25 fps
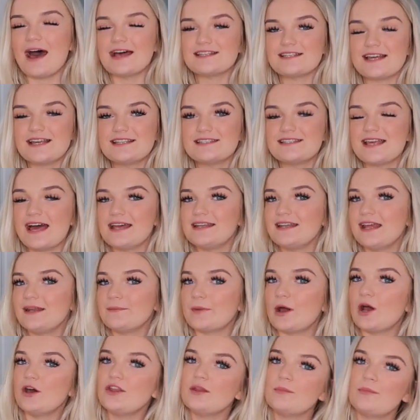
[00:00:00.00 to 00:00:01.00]
As I said in
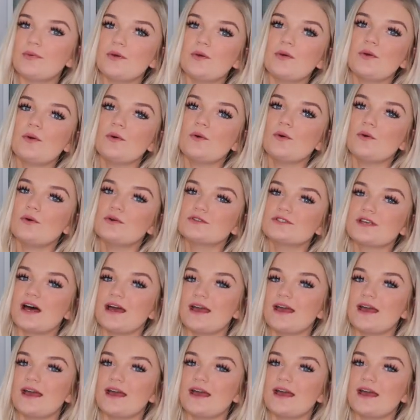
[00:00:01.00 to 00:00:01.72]
my other Boohoo hauls,